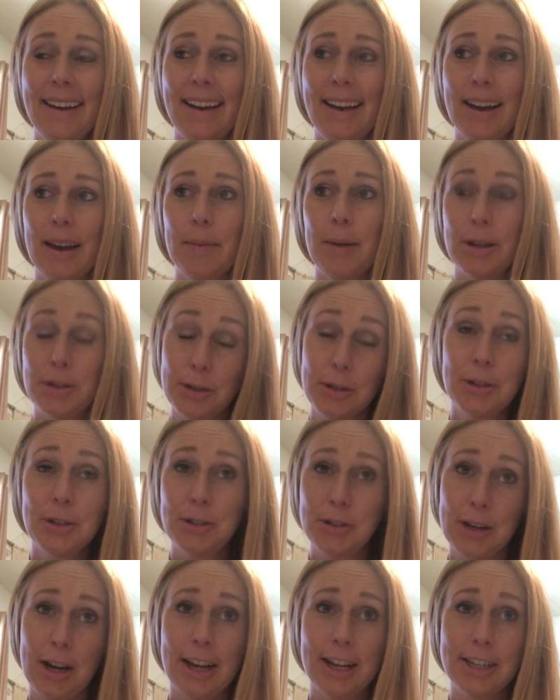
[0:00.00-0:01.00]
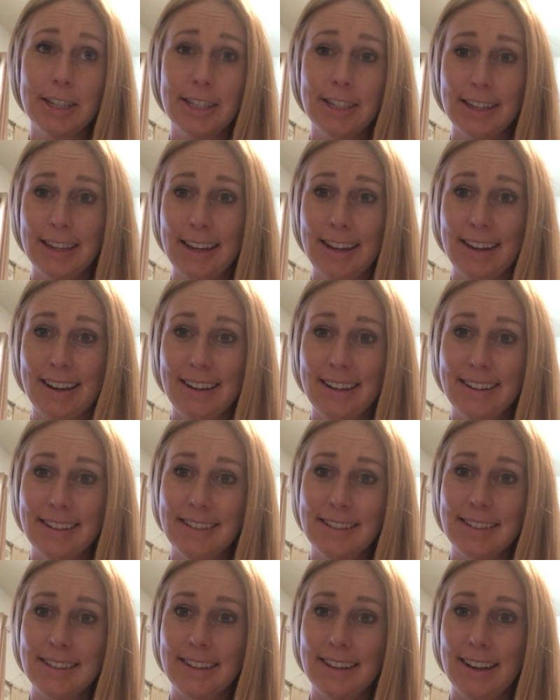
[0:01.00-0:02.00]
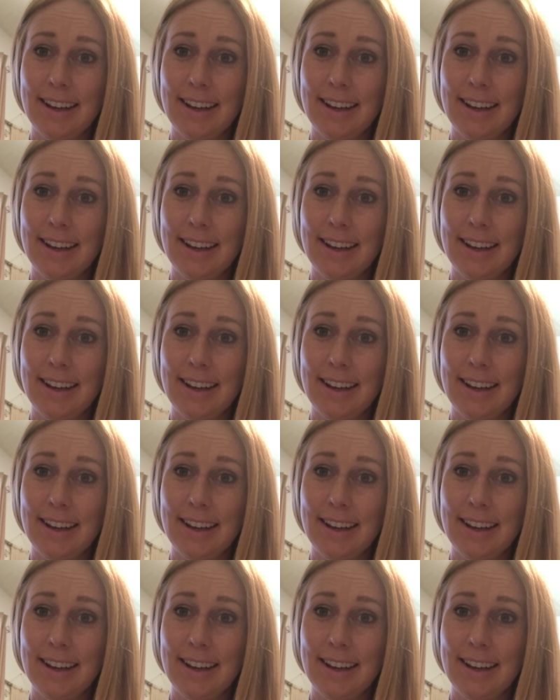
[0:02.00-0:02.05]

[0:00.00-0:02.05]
I turned to Josh, and